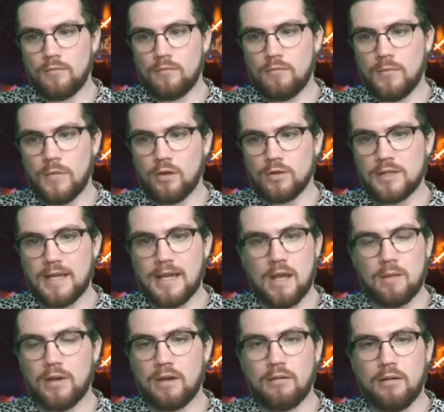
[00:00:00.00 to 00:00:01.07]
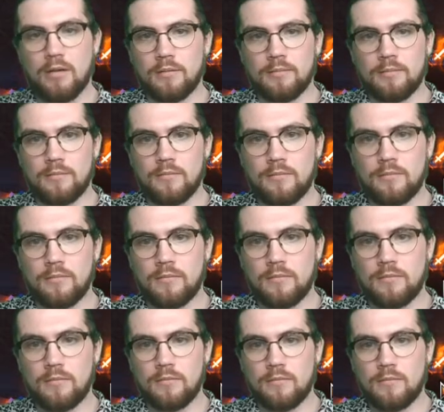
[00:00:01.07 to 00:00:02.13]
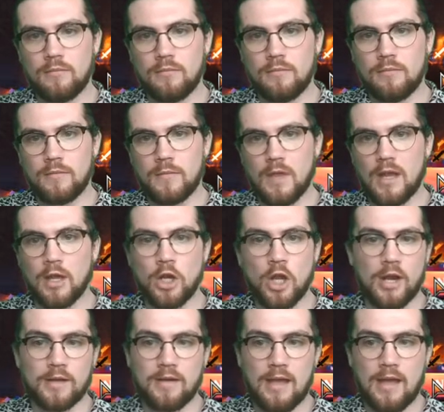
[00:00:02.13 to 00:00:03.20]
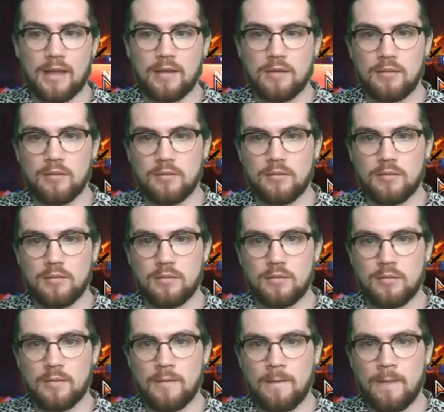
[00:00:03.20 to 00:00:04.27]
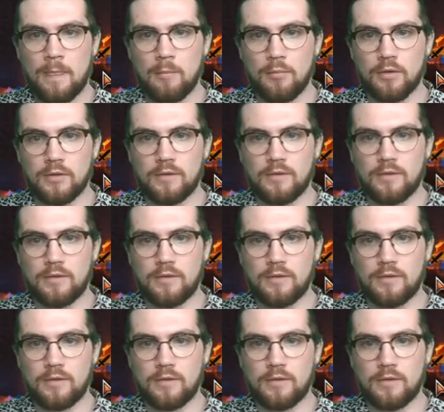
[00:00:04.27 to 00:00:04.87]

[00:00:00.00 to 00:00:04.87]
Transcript: Because I can't play around it. I can not attack, but